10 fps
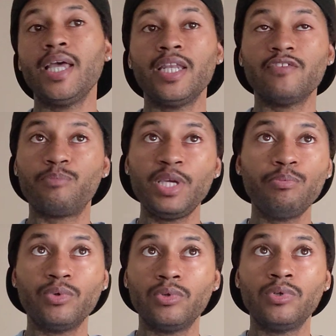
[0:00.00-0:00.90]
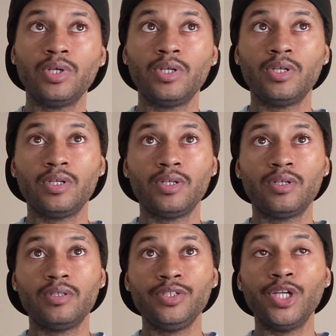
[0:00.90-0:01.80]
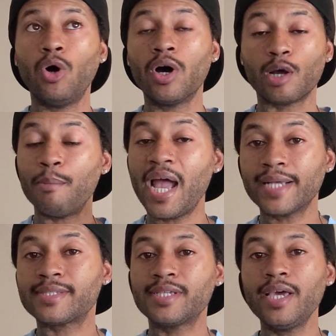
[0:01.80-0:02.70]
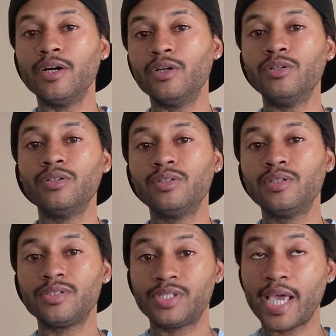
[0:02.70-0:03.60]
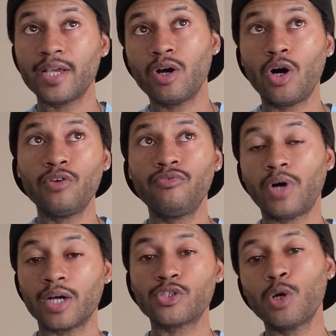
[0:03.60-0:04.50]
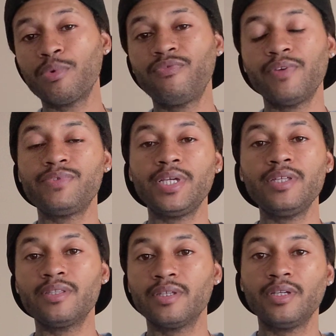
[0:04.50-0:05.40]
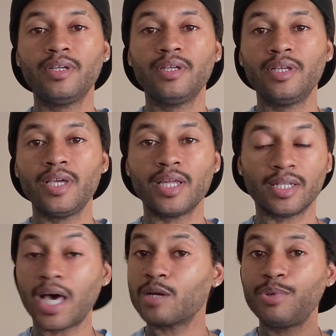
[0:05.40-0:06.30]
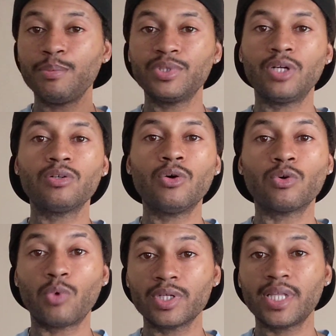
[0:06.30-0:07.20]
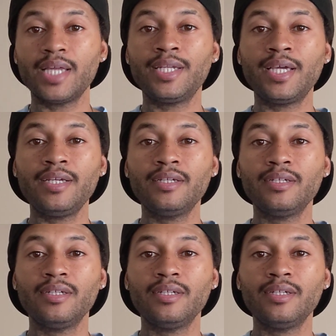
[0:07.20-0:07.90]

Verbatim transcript: And if people, you know, on a mass scale, take off October 15th and a lot of people don't go to work that day,